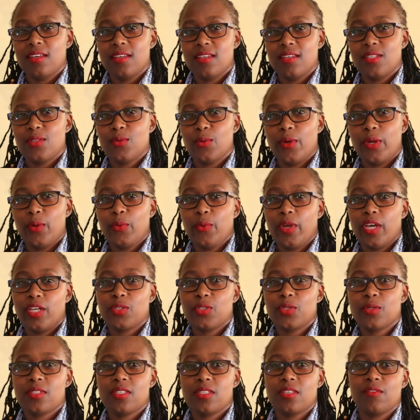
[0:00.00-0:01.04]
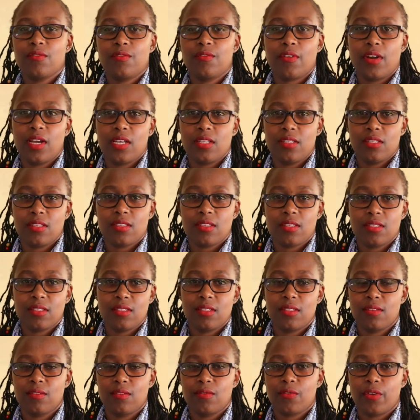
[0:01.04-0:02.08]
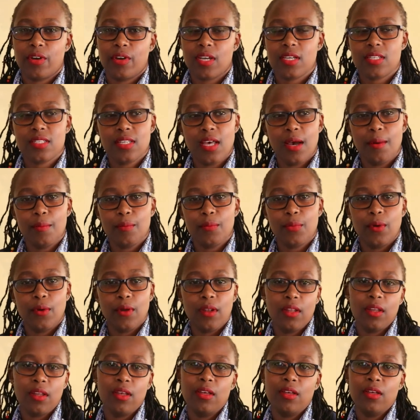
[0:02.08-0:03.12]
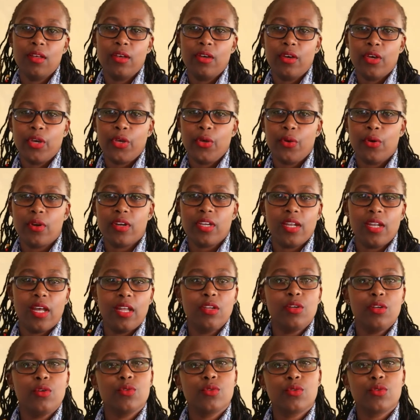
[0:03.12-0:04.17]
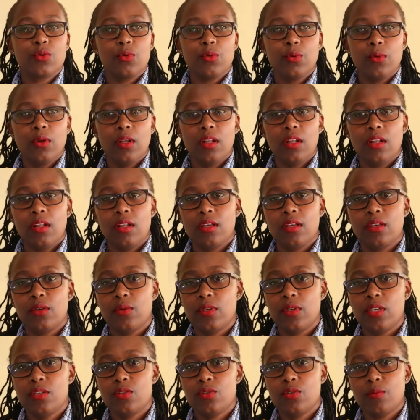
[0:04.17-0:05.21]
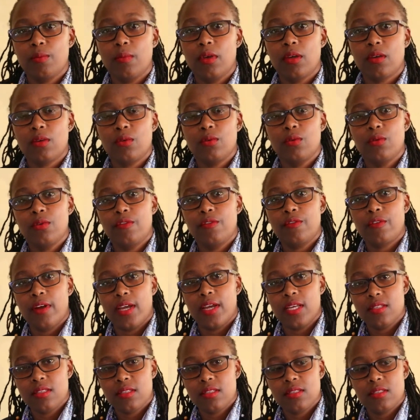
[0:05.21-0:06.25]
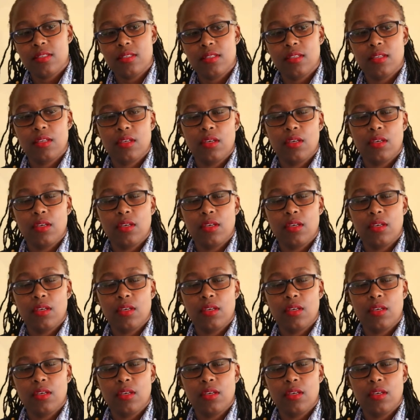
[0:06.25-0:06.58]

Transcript: is when we are choosing friends. For example, you're in a new school, you need to make good friends.